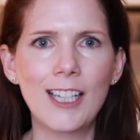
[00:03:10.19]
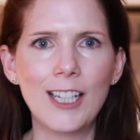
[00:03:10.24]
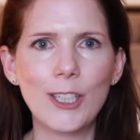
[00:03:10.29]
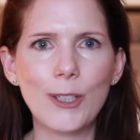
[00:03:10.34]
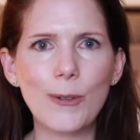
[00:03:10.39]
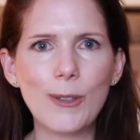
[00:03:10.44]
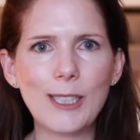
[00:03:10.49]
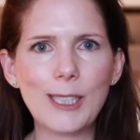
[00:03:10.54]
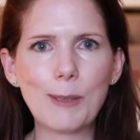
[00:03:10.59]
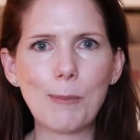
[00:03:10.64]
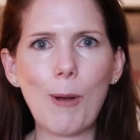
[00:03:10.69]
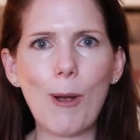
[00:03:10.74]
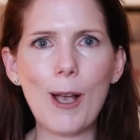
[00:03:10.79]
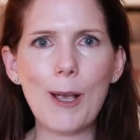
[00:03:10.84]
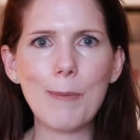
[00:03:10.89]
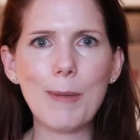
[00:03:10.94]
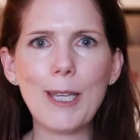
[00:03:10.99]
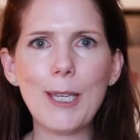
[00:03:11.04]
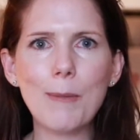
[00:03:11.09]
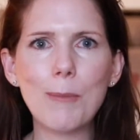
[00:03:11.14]
to
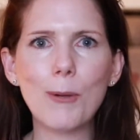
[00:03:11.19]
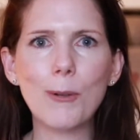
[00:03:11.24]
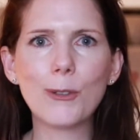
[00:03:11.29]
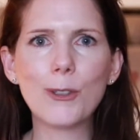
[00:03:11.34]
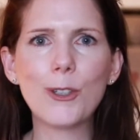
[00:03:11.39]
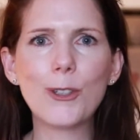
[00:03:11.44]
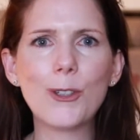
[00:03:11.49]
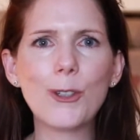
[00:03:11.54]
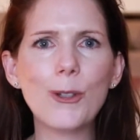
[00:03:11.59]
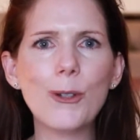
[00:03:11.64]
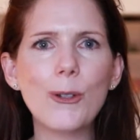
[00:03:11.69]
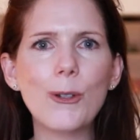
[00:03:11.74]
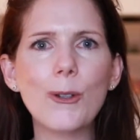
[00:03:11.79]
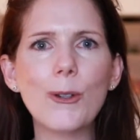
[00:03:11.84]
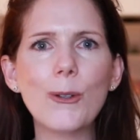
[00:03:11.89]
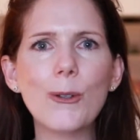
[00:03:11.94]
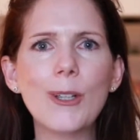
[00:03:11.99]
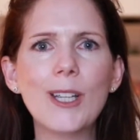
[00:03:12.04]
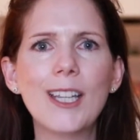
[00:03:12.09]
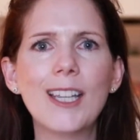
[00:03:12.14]
inspire people to
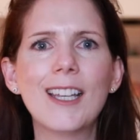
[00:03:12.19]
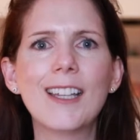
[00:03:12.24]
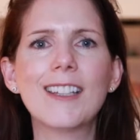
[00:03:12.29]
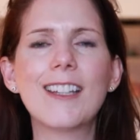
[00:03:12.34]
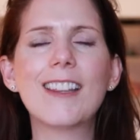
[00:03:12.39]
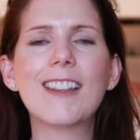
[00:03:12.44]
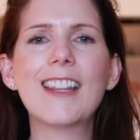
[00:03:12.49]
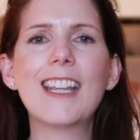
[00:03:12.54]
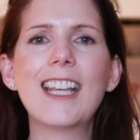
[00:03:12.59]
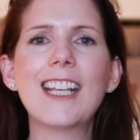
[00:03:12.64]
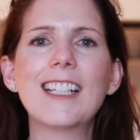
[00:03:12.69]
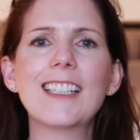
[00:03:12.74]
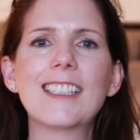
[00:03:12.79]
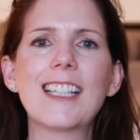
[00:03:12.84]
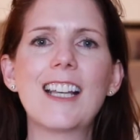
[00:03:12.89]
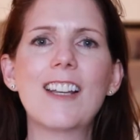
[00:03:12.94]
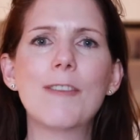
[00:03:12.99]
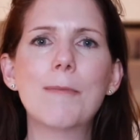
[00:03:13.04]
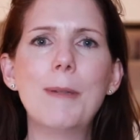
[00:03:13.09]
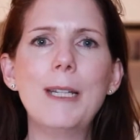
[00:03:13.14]
do the things
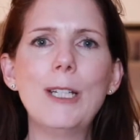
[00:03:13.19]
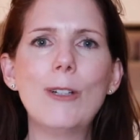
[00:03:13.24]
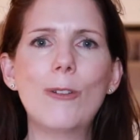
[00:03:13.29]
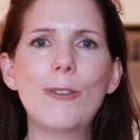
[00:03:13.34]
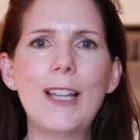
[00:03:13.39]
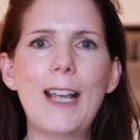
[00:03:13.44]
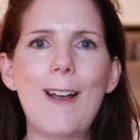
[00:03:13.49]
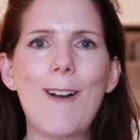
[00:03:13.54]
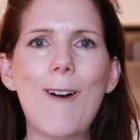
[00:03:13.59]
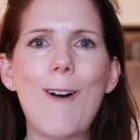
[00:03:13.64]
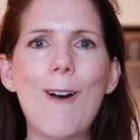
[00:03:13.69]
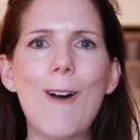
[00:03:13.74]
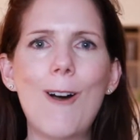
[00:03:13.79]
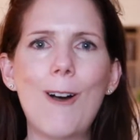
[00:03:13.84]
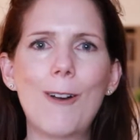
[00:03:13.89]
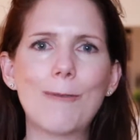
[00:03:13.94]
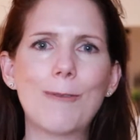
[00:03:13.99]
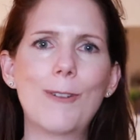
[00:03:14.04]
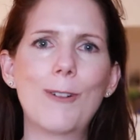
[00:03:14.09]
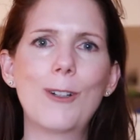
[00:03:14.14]
that had been on their
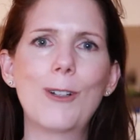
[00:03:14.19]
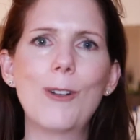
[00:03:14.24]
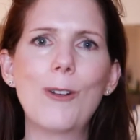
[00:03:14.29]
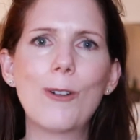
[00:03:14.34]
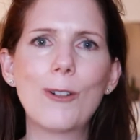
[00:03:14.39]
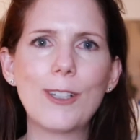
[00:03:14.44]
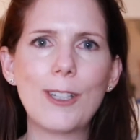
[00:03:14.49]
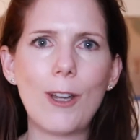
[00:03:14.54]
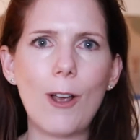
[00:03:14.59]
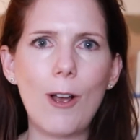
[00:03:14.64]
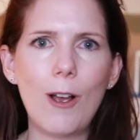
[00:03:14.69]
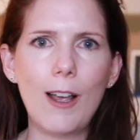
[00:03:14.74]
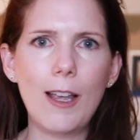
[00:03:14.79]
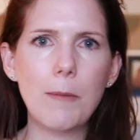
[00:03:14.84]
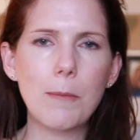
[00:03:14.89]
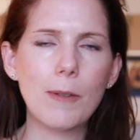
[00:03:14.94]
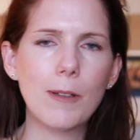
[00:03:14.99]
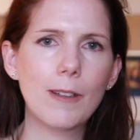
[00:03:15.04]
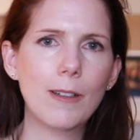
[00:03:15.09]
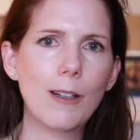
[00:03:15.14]
heart for a long
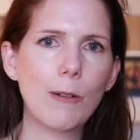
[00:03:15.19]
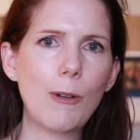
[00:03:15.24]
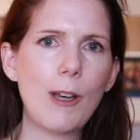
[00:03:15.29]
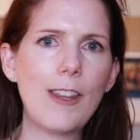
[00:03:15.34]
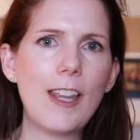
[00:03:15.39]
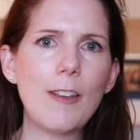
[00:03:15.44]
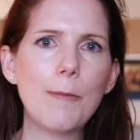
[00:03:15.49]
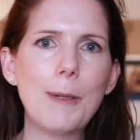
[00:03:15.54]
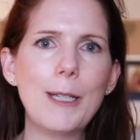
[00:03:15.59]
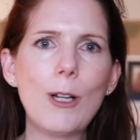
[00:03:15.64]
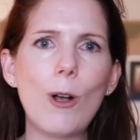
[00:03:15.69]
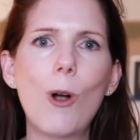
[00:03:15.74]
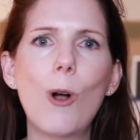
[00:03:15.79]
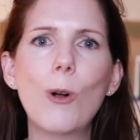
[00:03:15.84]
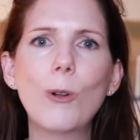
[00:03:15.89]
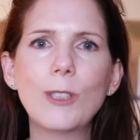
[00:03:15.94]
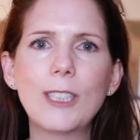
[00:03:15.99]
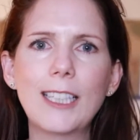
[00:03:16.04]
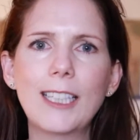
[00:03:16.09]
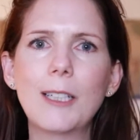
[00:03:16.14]
time, where they've been
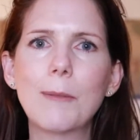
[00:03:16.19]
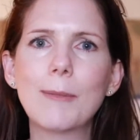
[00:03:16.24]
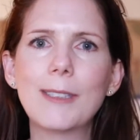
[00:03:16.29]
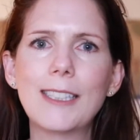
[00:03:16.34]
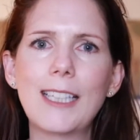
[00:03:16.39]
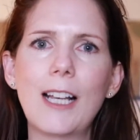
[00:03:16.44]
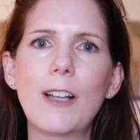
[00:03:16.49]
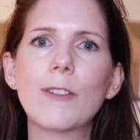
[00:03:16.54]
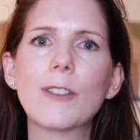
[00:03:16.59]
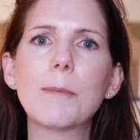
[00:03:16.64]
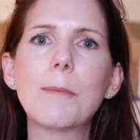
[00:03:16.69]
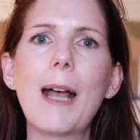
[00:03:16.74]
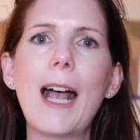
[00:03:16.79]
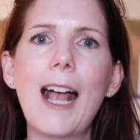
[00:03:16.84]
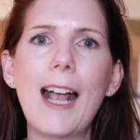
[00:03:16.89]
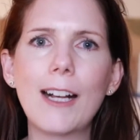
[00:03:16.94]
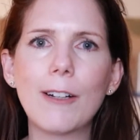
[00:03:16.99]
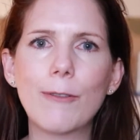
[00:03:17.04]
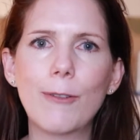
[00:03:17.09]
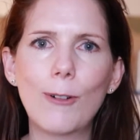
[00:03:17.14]
holding themselves
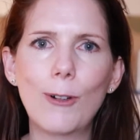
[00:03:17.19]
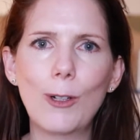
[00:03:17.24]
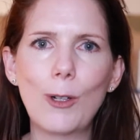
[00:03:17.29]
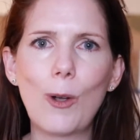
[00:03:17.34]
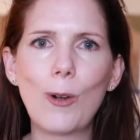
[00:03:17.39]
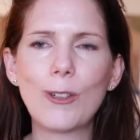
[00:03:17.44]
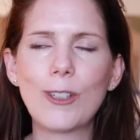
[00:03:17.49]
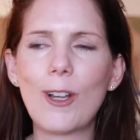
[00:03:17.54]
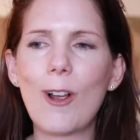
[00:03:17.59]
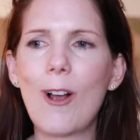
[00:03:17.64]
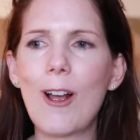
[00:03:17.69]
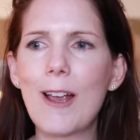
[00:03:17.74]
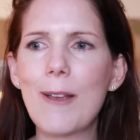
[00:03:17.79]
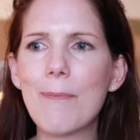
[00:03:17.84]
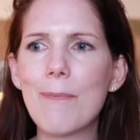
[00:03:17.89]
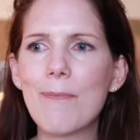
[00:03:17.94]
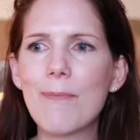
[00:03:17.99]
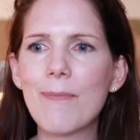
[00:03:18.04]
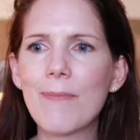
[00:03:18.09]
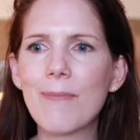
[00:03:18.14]
back for a long
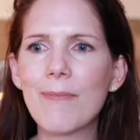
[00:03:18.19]
time.